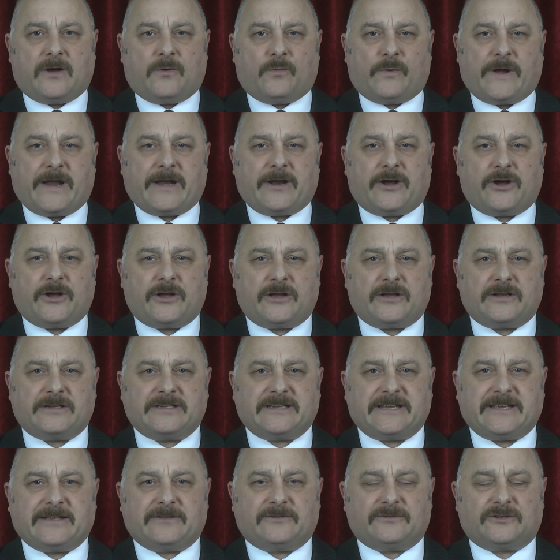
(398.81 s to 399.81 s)
When her
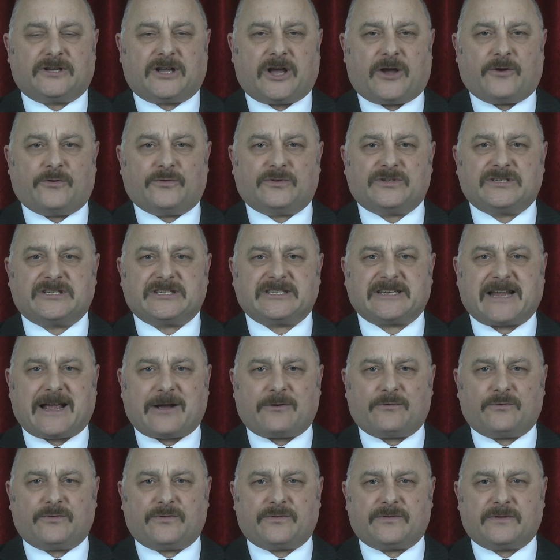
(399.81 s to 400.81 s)
deal goes
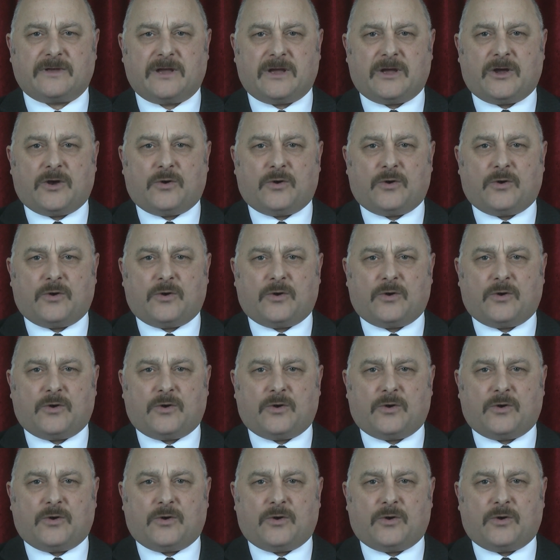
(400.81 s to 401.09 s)
south,